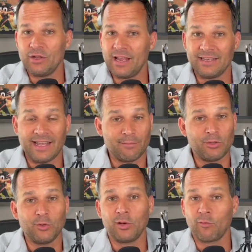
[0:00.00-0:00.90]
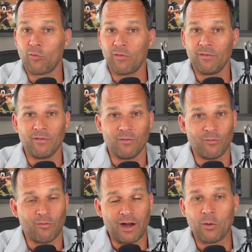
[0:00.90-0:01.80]
and get them doing it
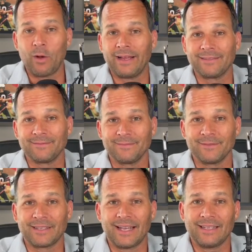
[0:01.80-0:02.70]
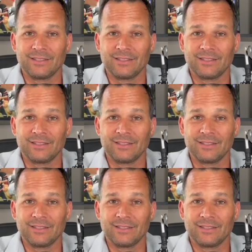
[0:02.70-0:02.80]
right away. Okay,